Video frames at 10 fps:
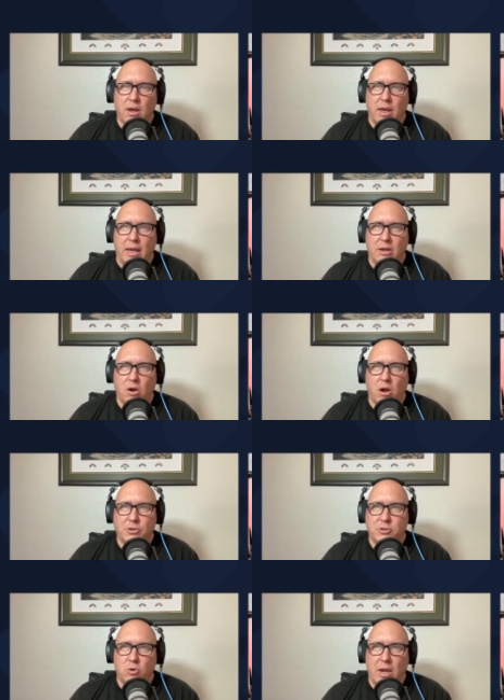and
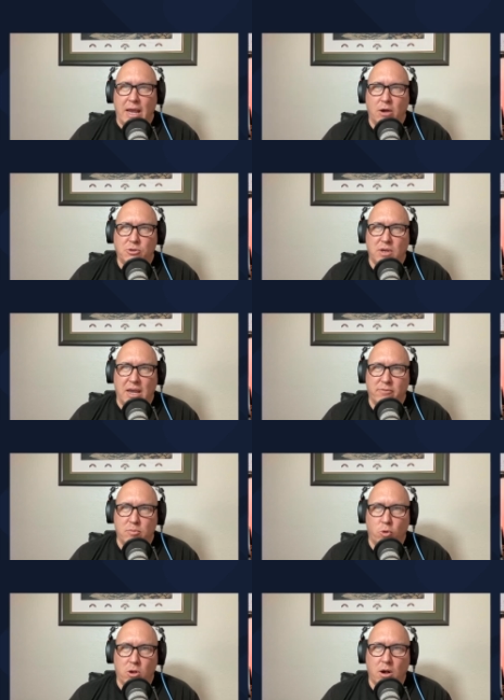also how to have a
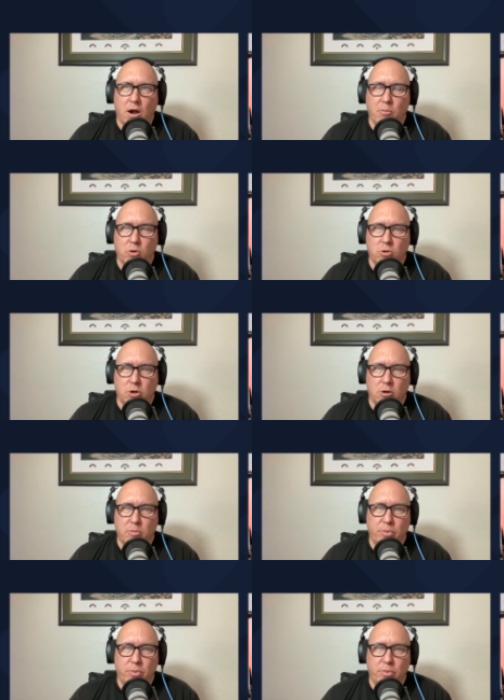more calm alert.